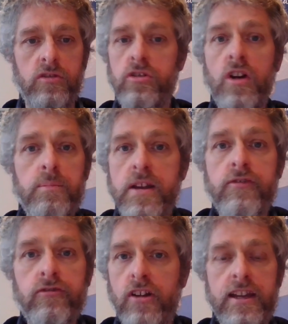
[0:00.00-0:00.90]
"Do not be
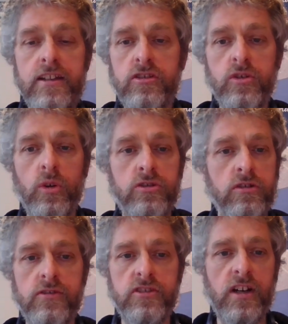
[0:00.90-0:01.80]
afraid,
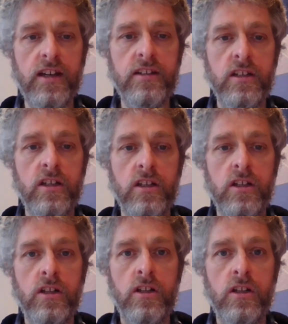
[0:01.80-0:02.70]
daughter of Zion.
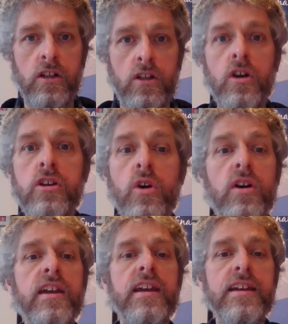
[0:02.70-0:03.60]
Look,
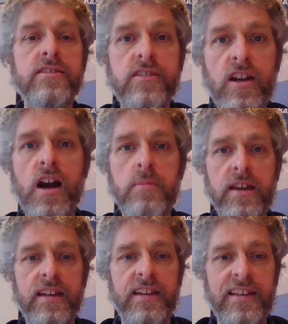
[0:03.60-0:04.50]
your king is
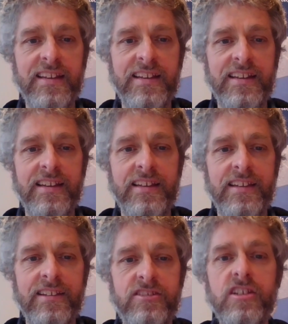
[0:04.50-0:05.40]
coming,
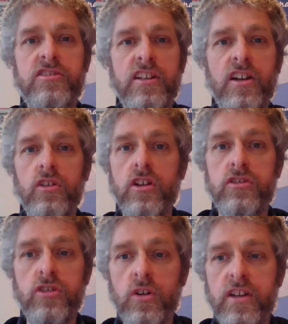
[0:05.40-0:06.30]
sitting on a
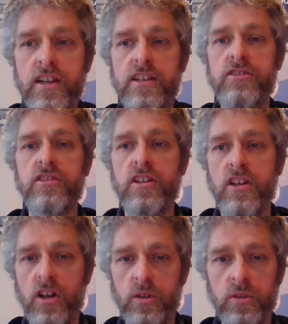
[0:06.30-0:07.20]
donkey's
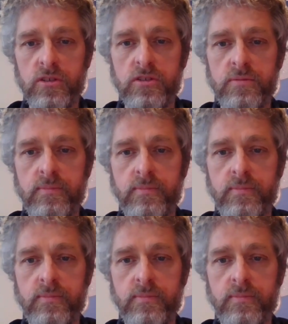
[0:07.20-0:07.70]
colt."